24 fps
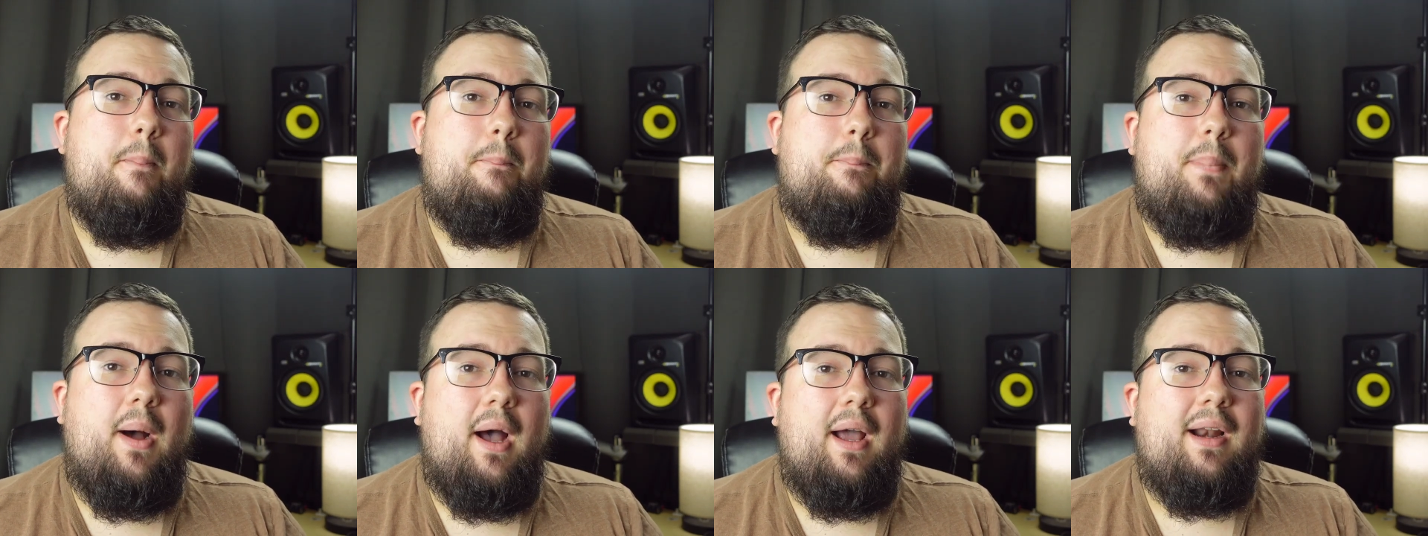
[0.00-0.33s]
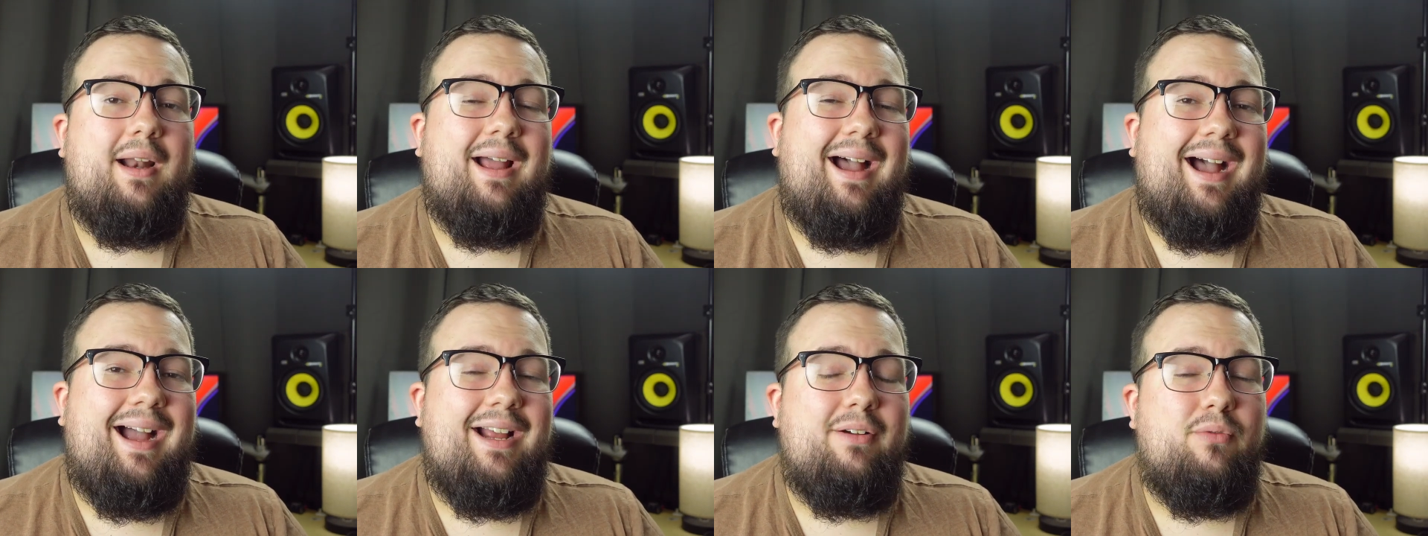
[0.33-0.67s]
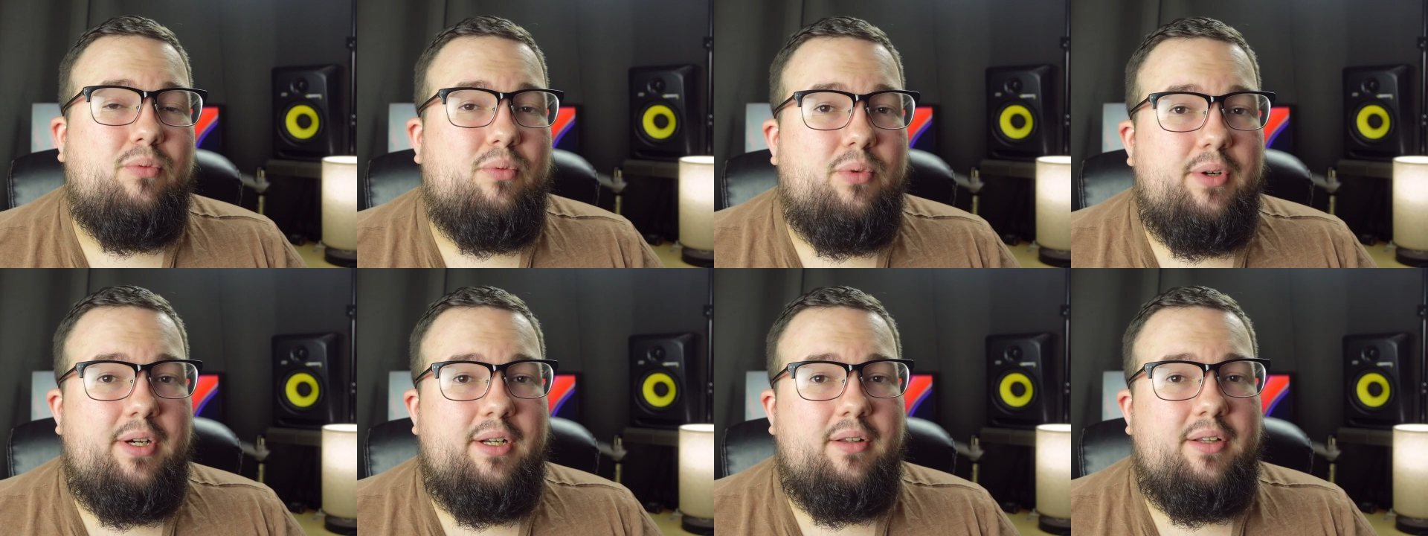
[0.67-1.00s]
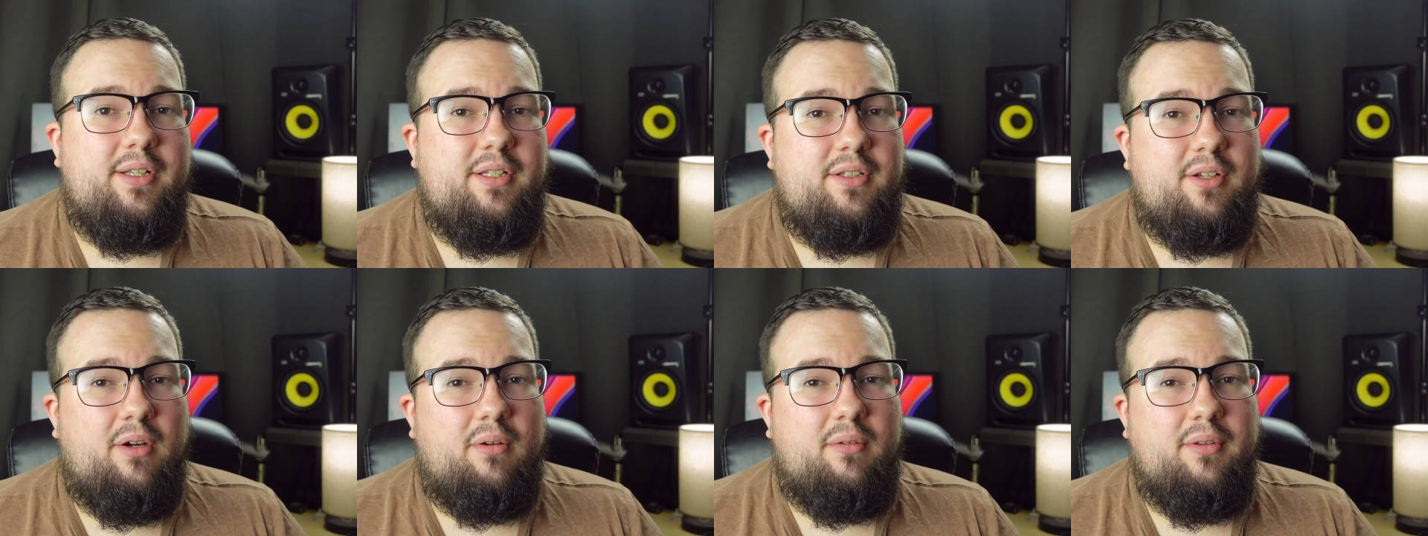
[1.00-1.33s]
But I
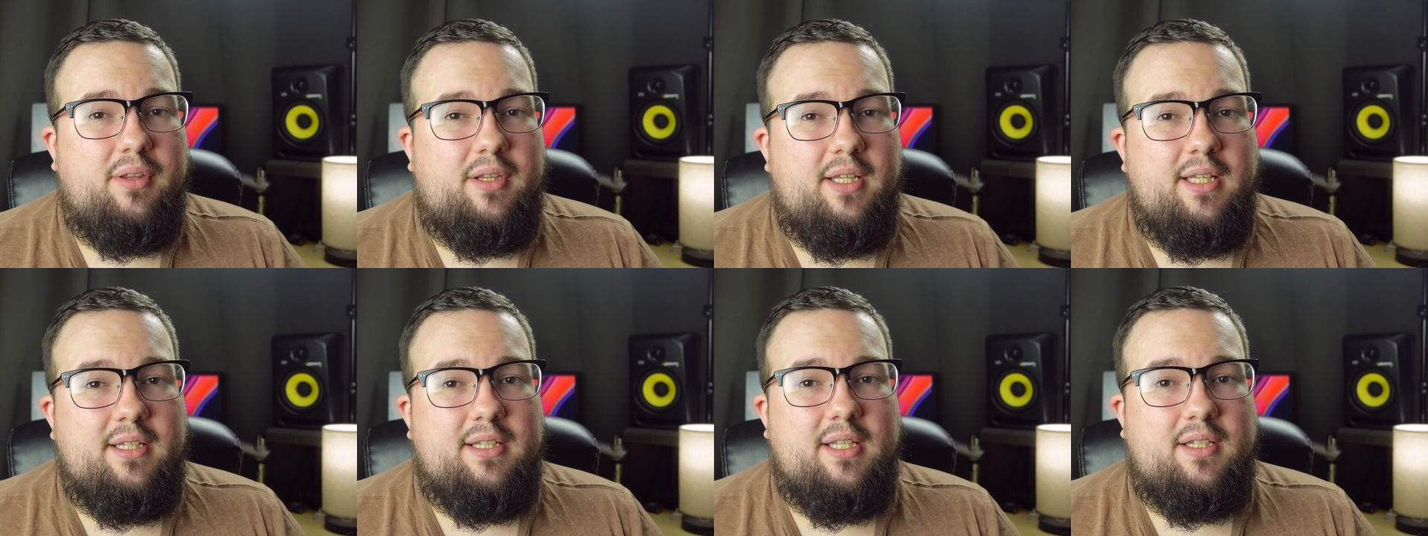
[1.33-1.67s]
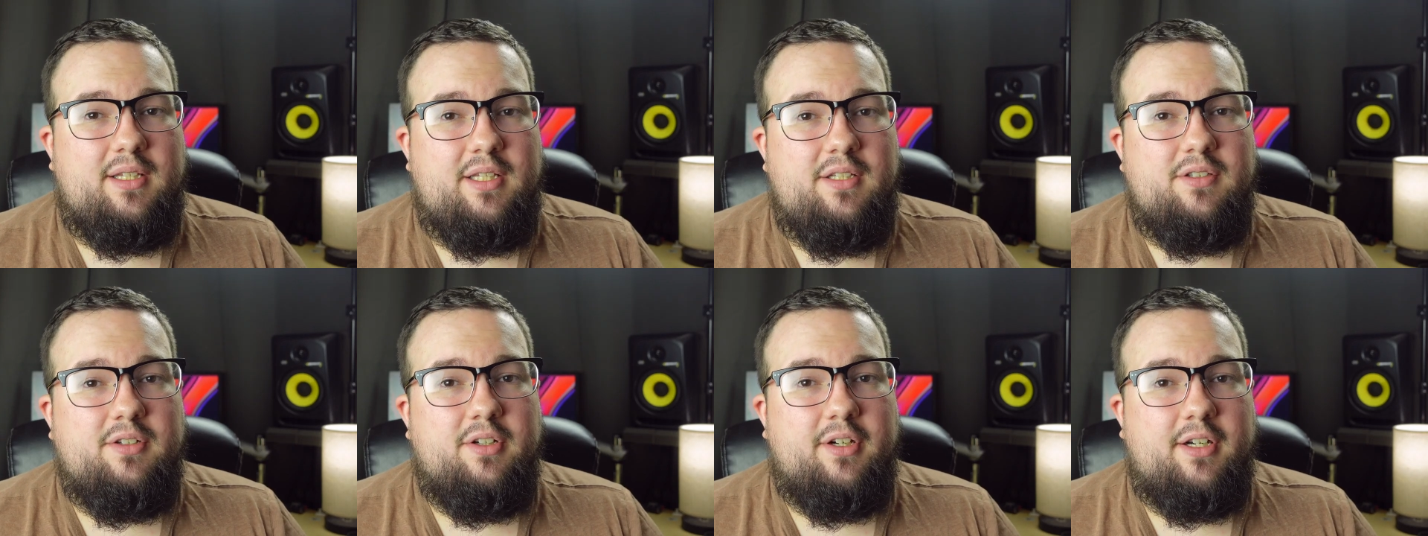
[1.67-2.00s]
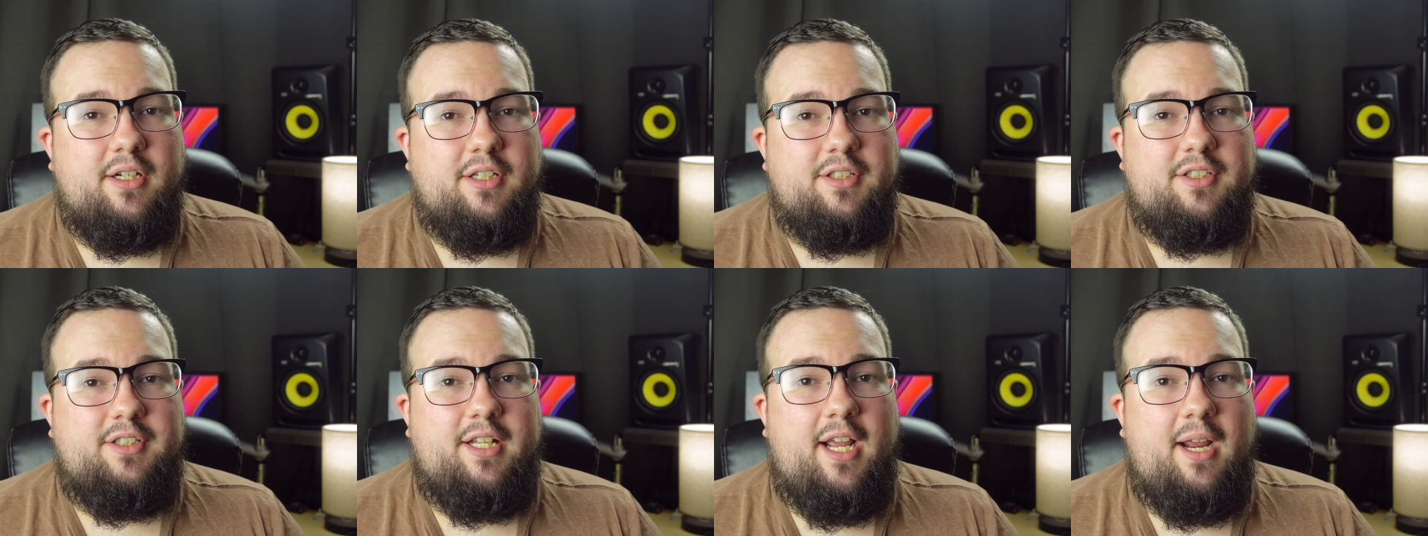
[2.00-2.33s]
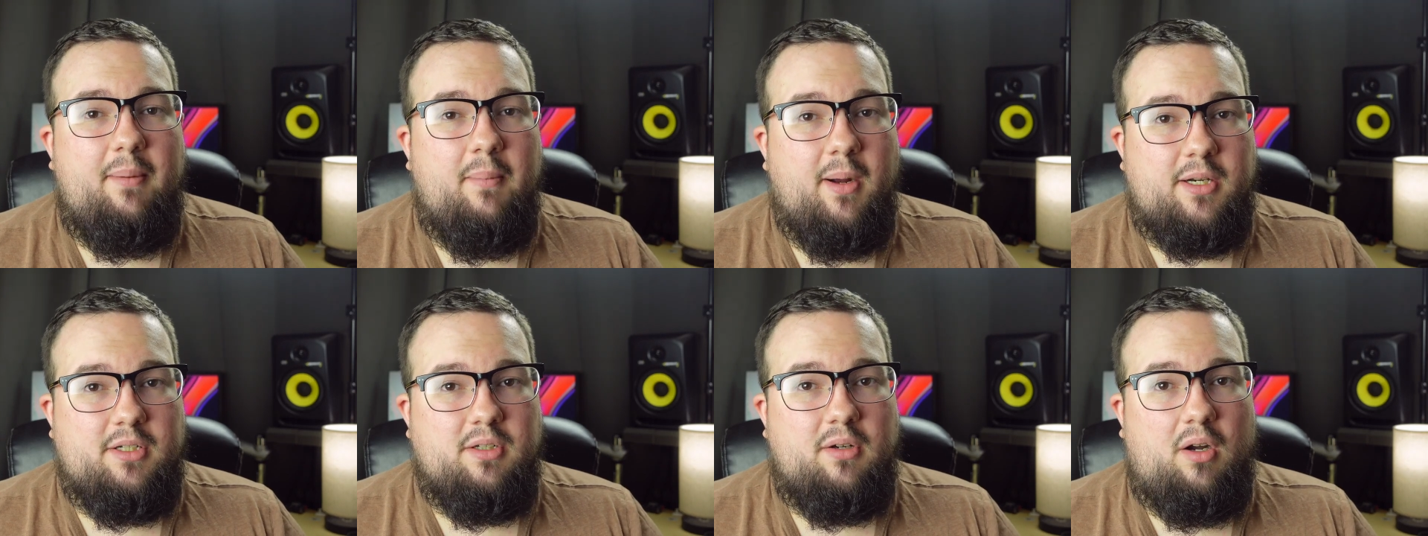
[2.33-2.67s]
really don't think that these are going to stay
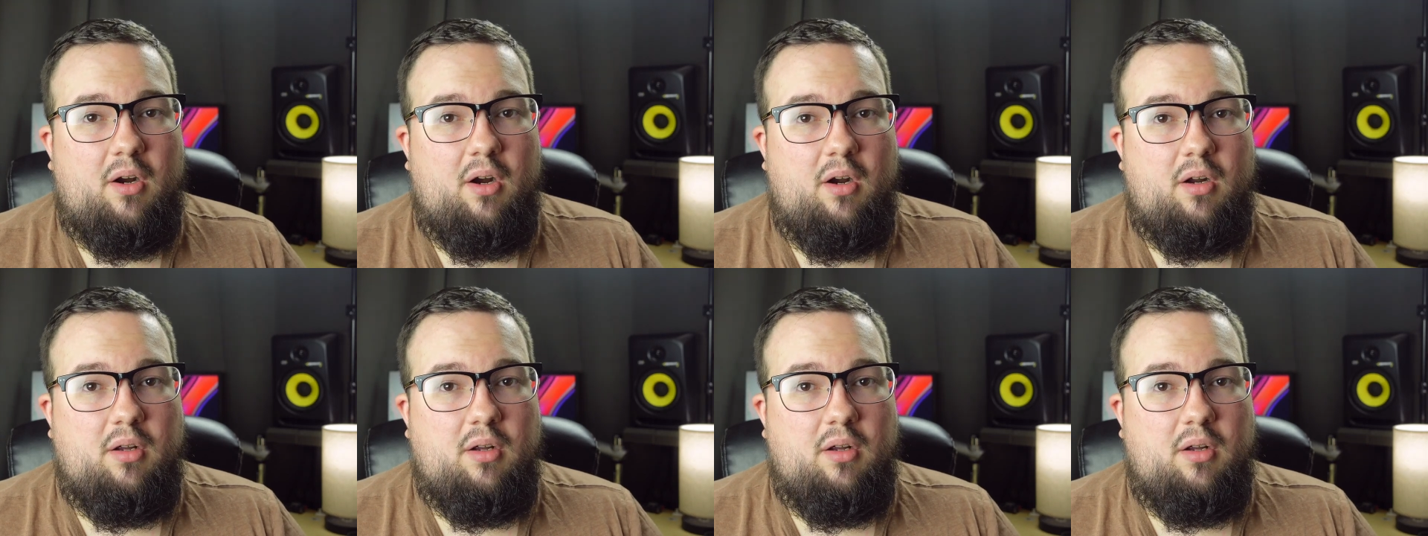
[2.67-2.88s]
much